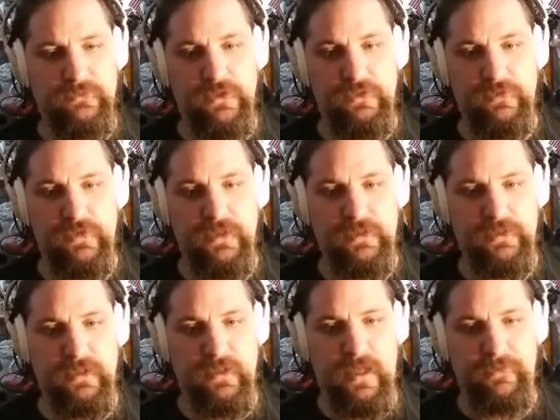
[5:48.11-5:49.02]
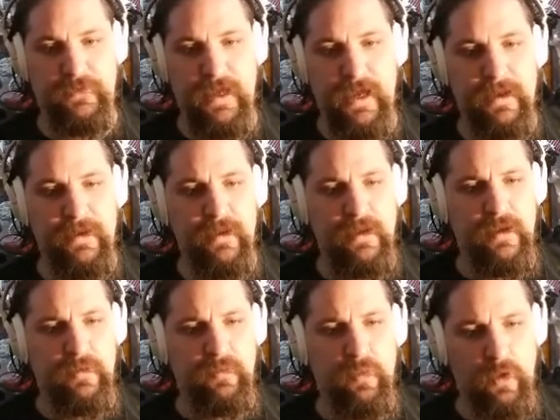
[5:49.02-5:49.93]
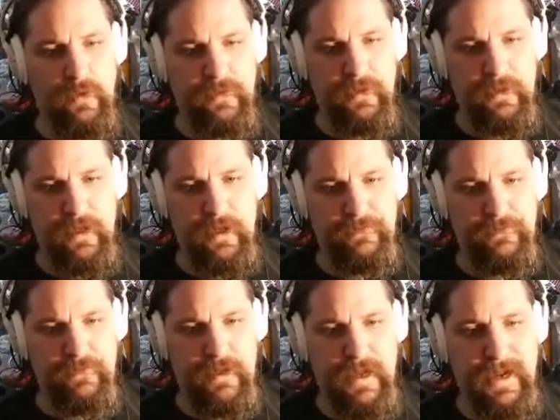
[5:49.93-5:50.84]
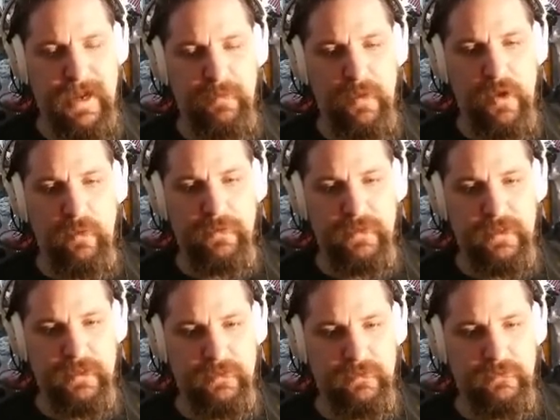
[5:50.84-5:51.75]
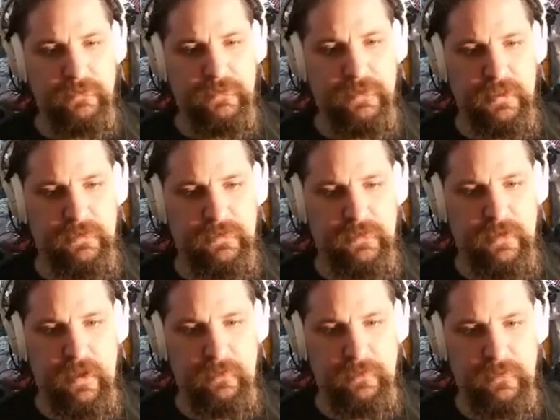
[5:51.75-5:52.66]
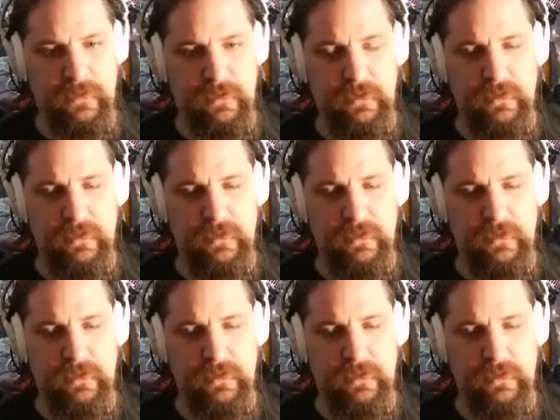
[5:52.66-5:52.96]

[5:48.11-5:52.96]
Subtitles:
use it until I've got more than enough ammo in the Uzi itself.